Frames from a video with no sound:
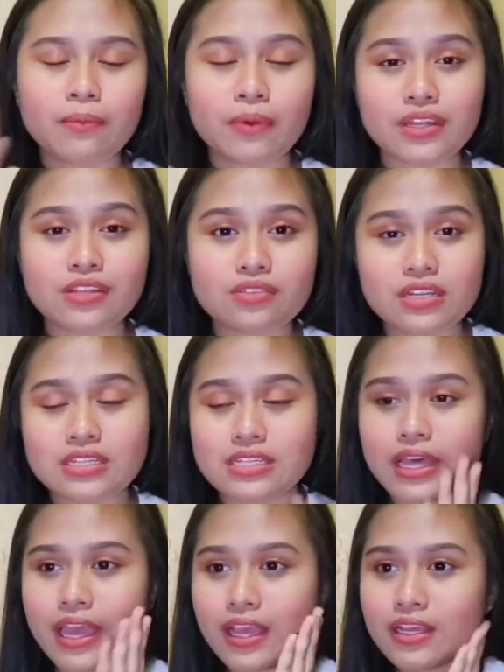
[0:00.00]
But this one is
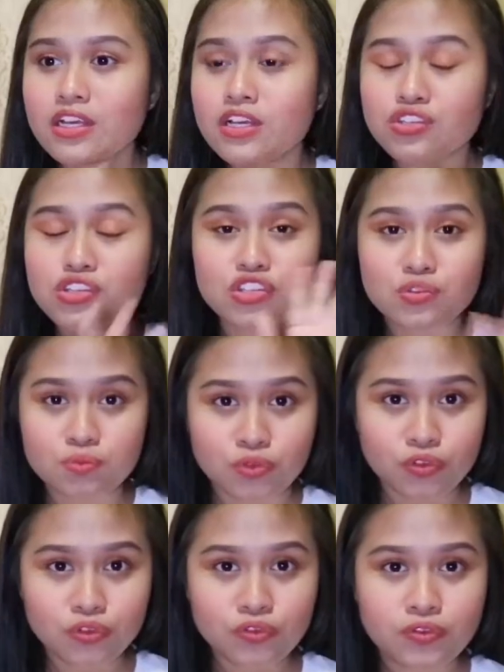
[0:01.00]
like so
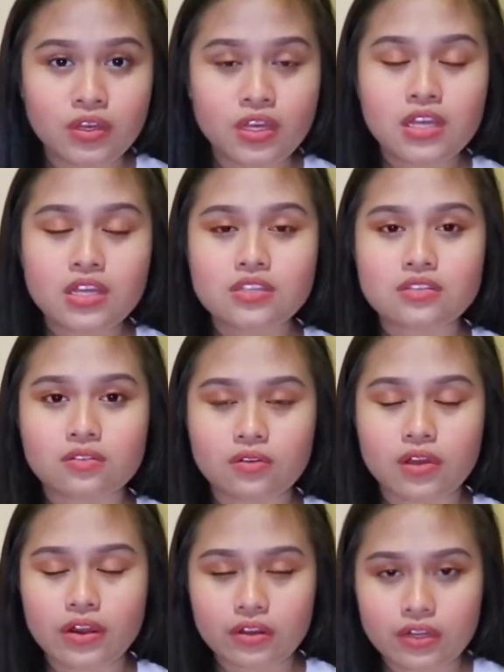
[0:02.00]
smooth, so
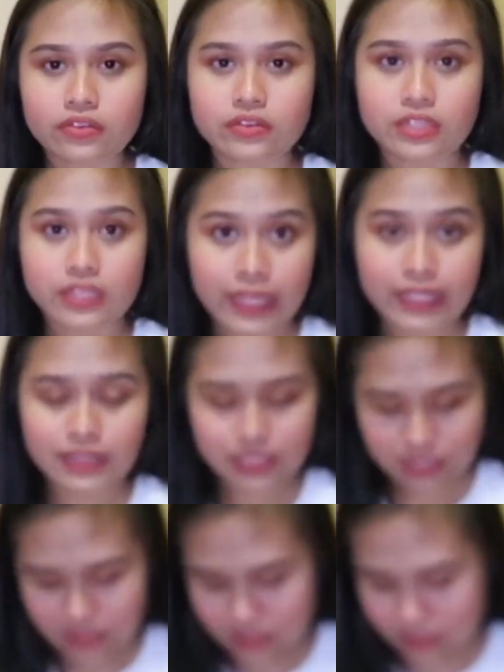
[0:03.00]
I really, really like
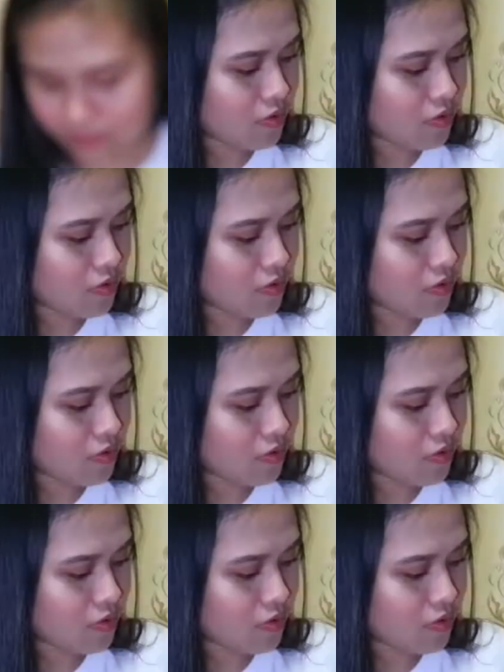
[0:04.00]
this.